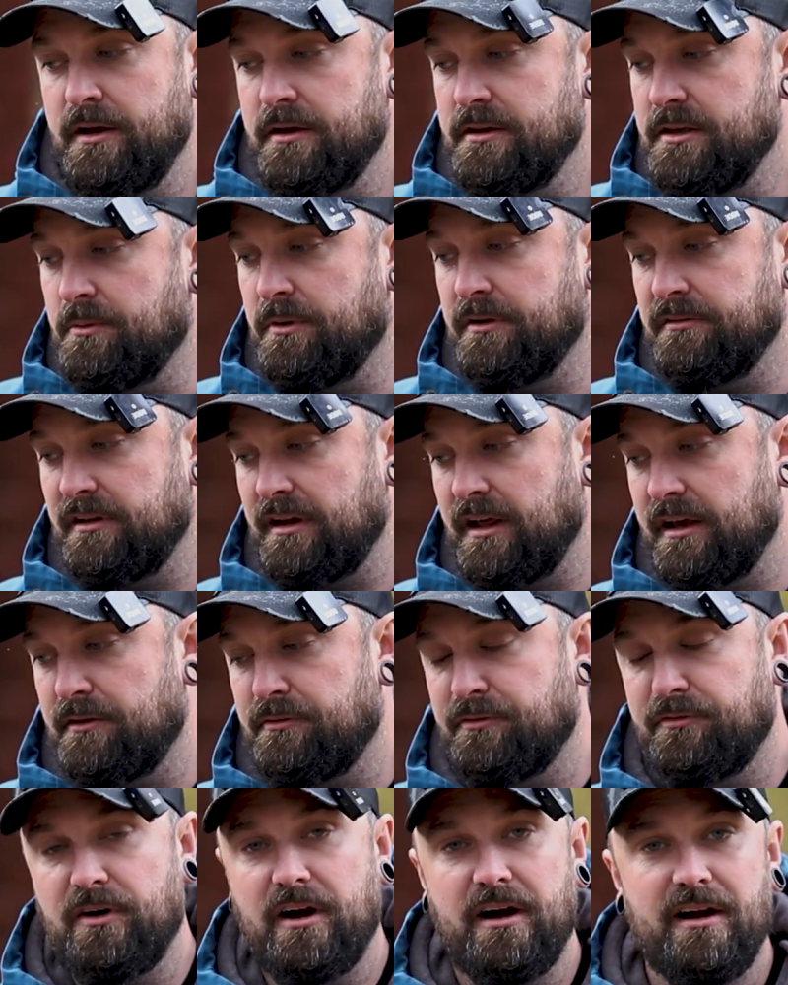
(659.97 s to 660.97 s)
You want to light a
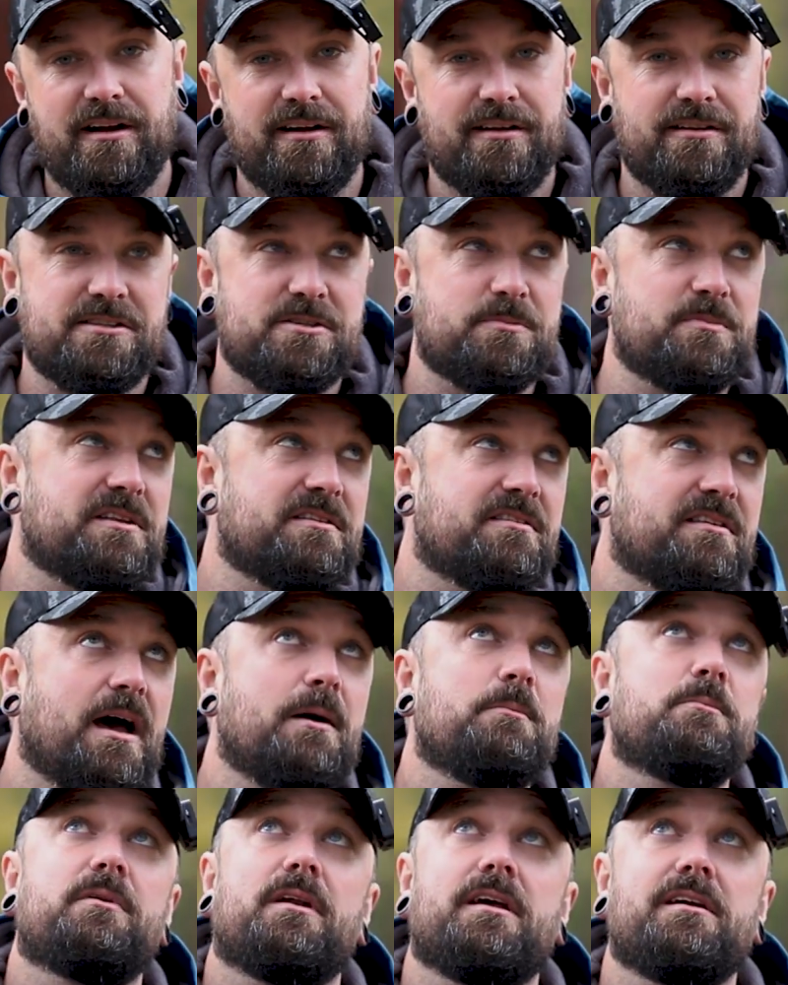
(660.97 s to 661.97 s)
fire. It's a bit
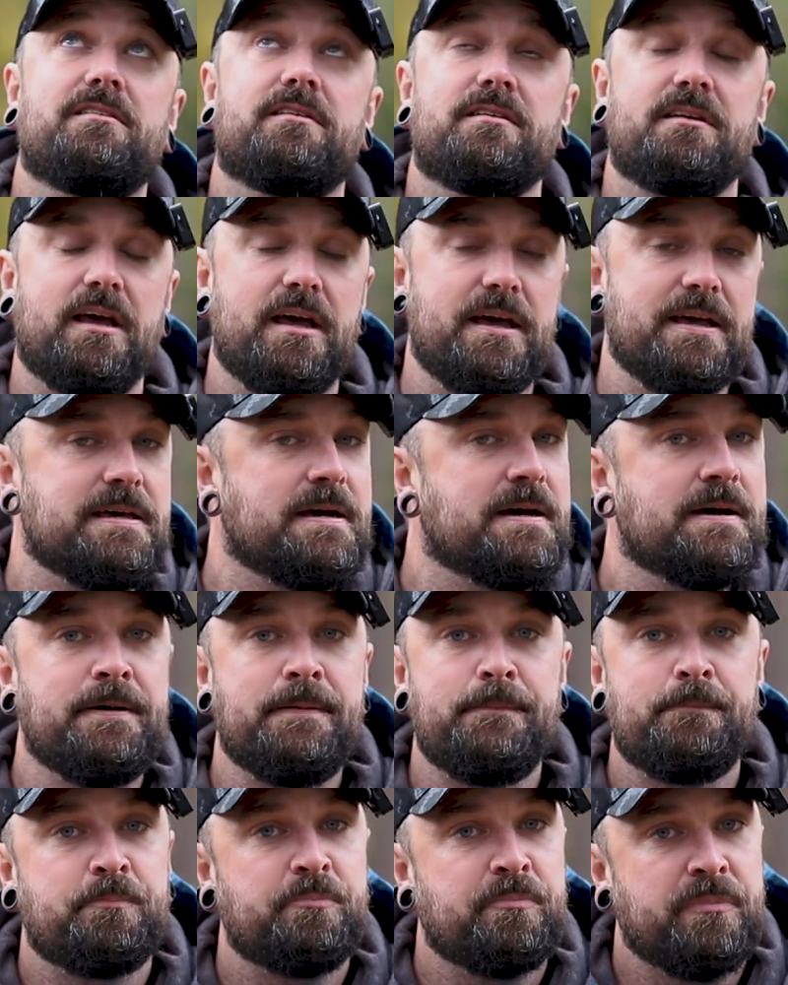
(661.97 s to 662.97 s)
damp like today,
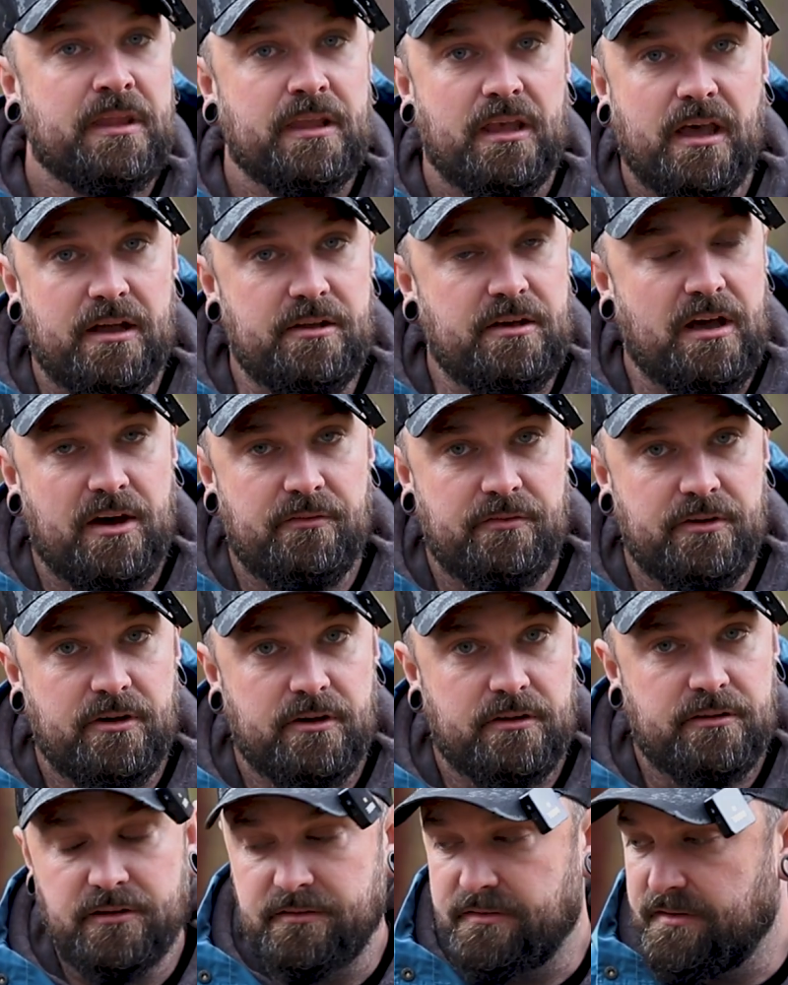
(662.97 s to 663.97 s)
and you haven't got the